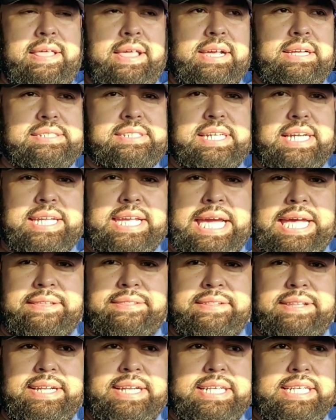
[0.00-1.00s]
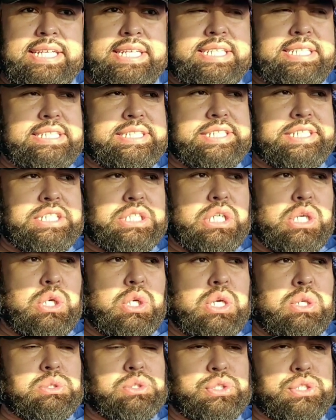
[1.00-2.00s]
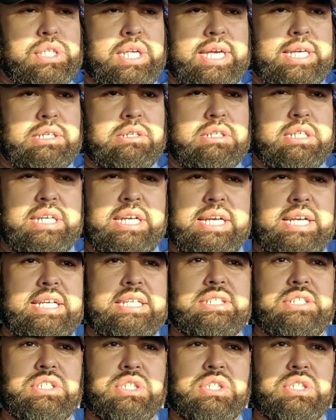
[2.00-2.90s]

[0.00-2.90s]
he is a Catholic, and you know I was like, okay,